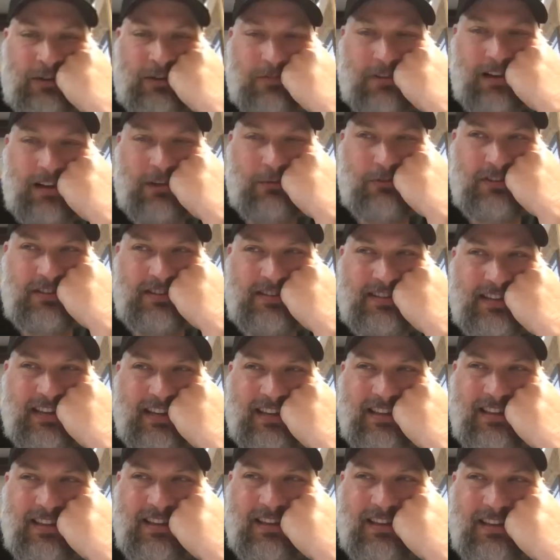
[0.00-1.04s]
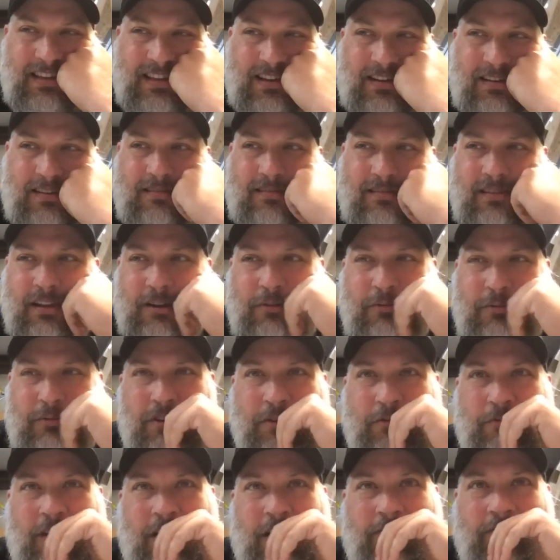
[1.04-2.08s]
I would say like
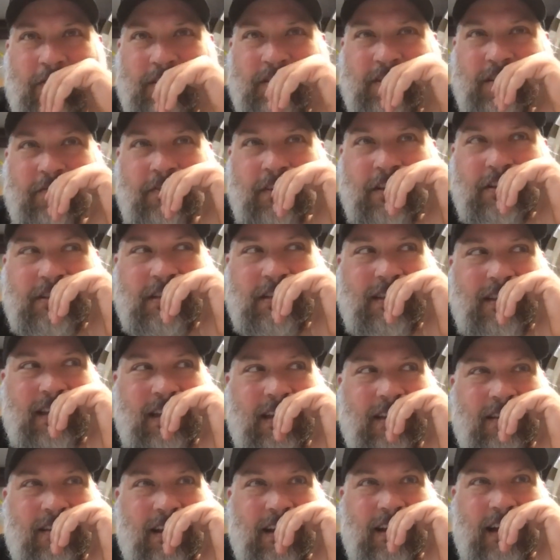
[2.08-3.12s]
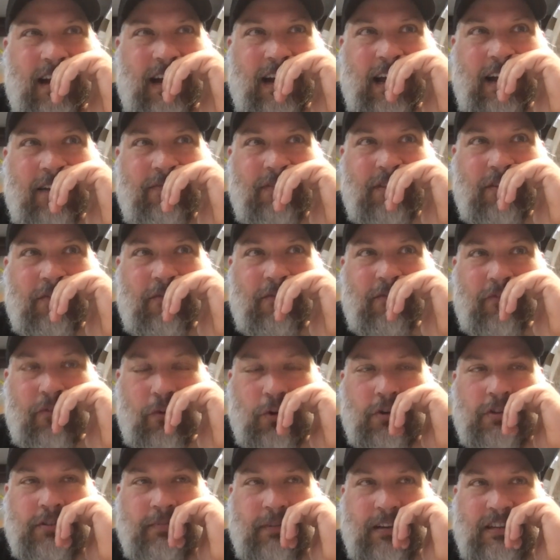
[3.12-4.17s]
when you reference the fishing thing, like I have to
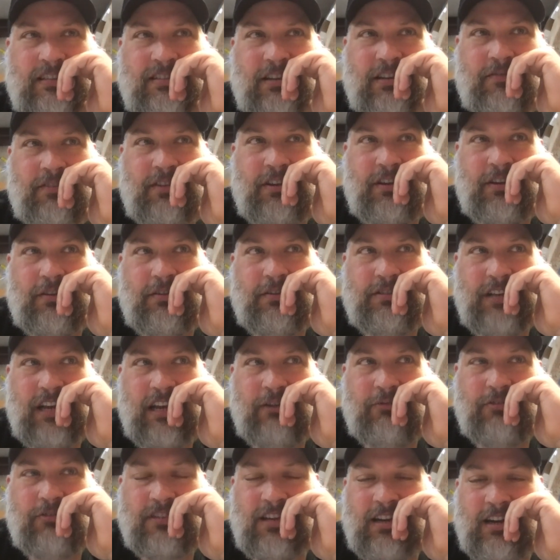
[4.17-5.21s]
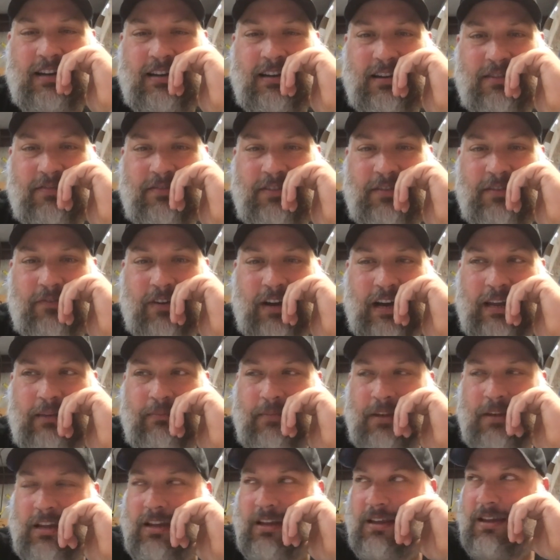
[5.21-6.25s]
force myself to go. Jay was kind enough to invite
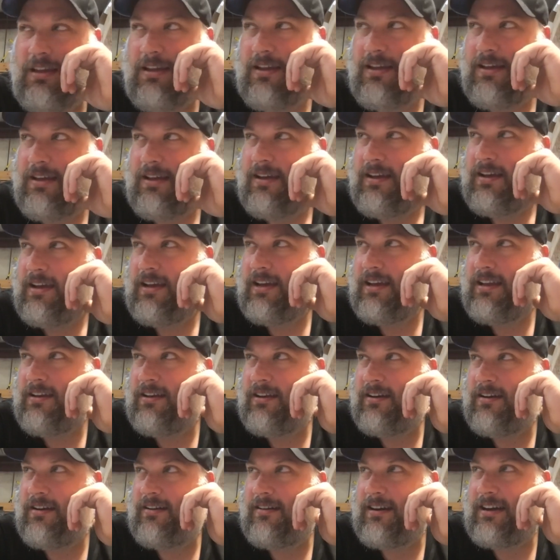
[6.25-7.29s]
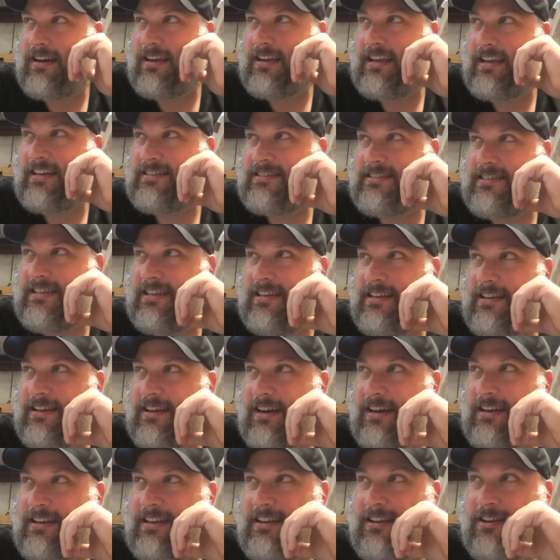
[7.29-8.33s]
me, and I guess
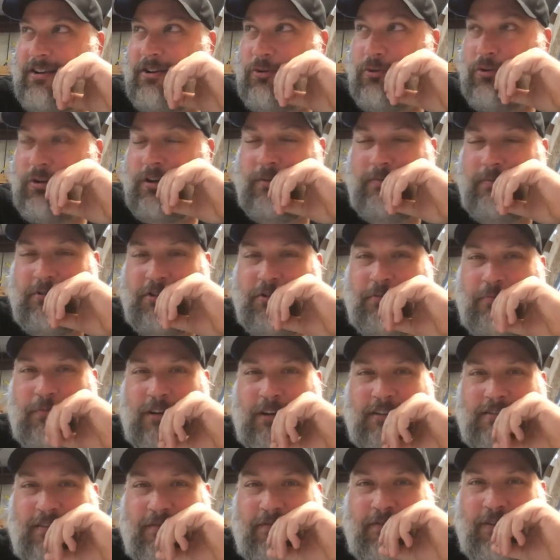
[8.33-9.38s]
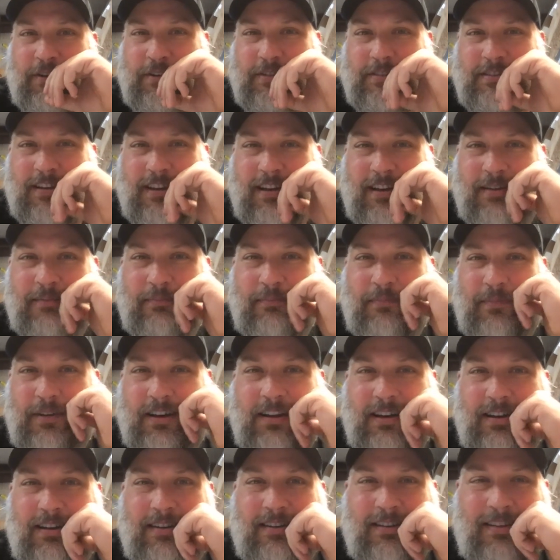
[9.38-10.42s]
I didn't annoy him too much the first time
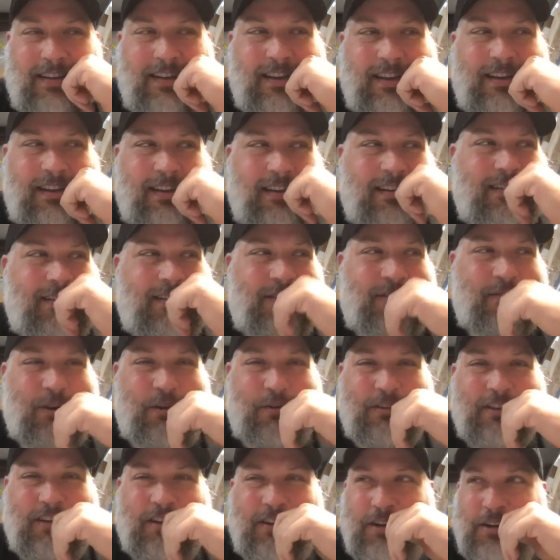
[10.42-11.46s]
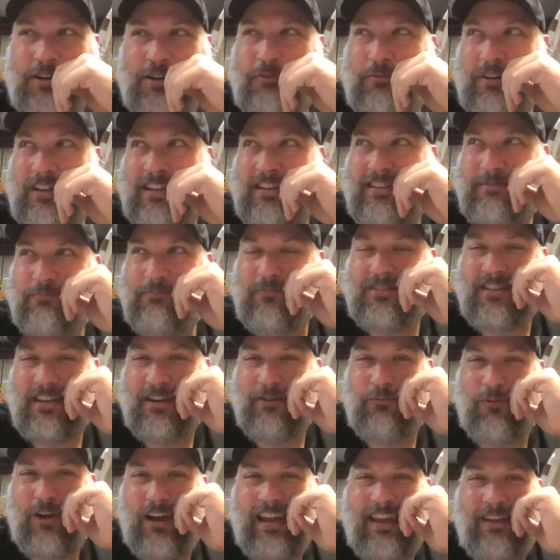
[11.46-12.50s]
throwing the hook when he'd say,
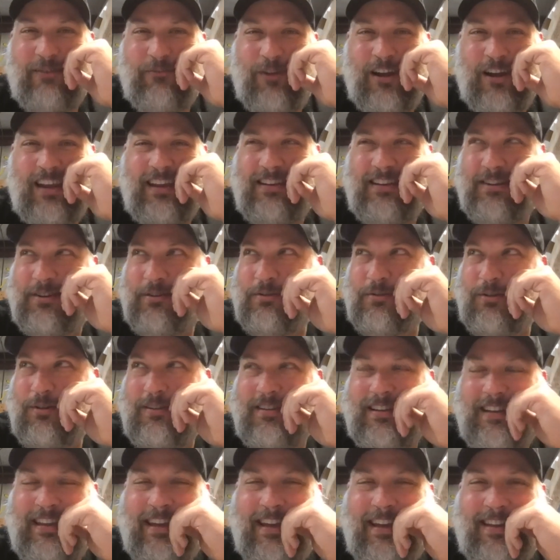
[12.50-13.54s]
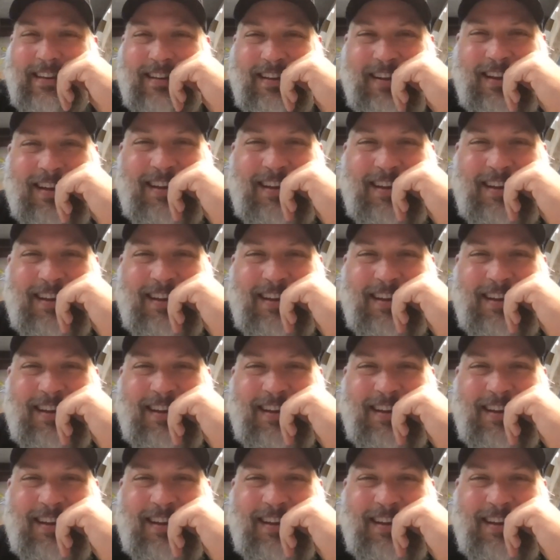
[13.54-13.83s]
wait, don't throw it yet.